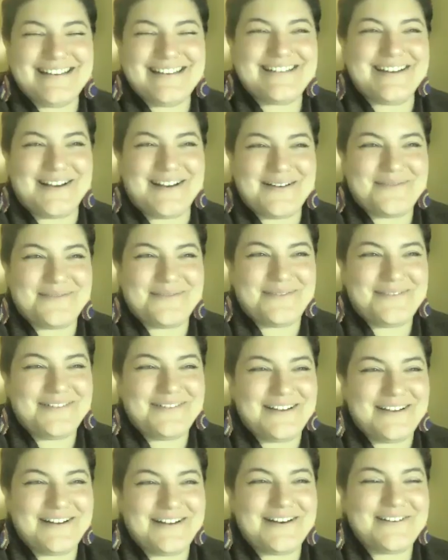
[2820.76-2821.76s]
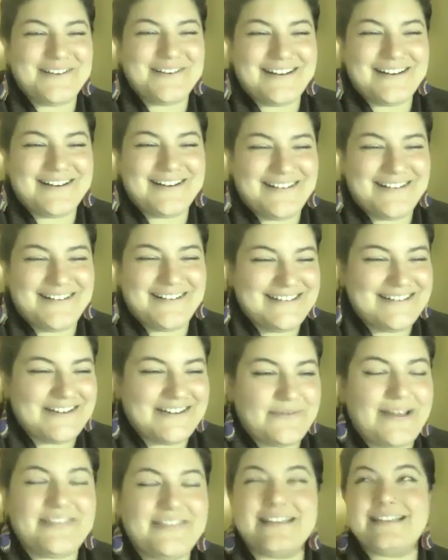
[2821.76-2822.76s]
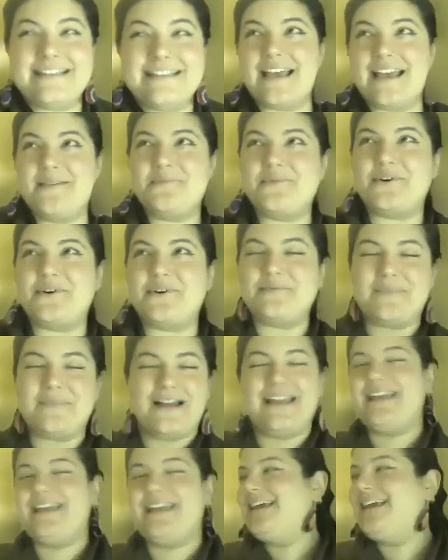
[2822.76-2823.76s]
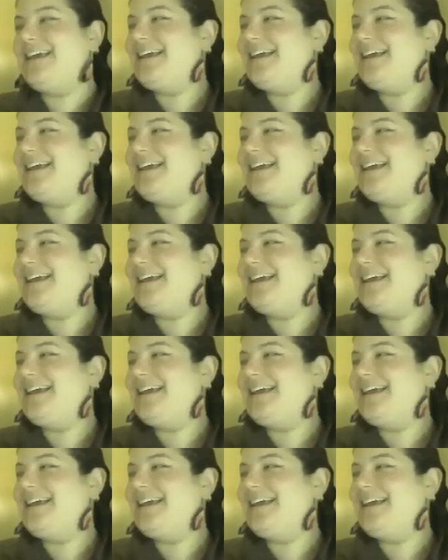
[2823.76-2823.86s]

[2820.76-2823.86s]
job. You're doing a great job. At the time where my